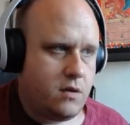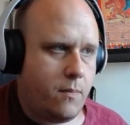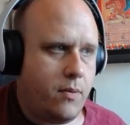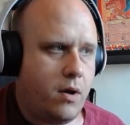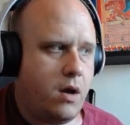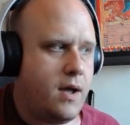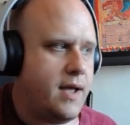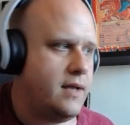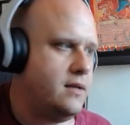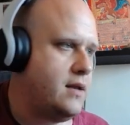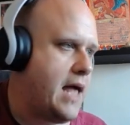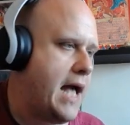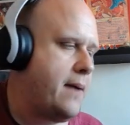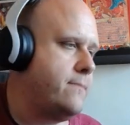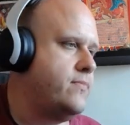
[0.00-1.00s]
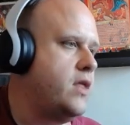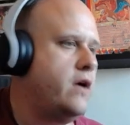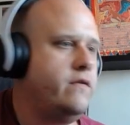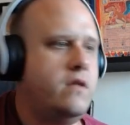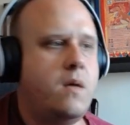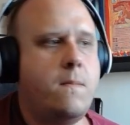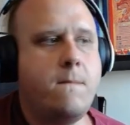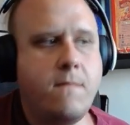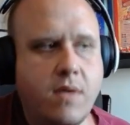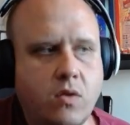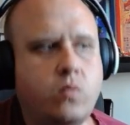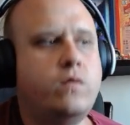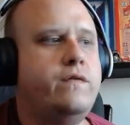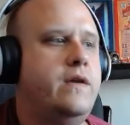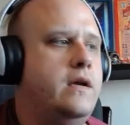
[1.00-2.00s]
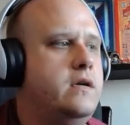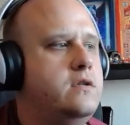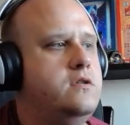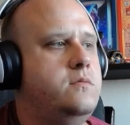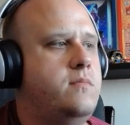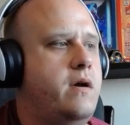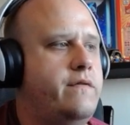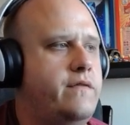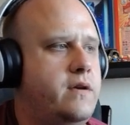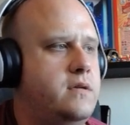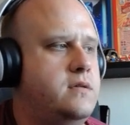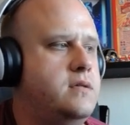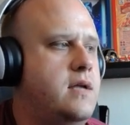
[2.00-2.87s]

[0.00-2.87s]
the parting like another middle finger to my face.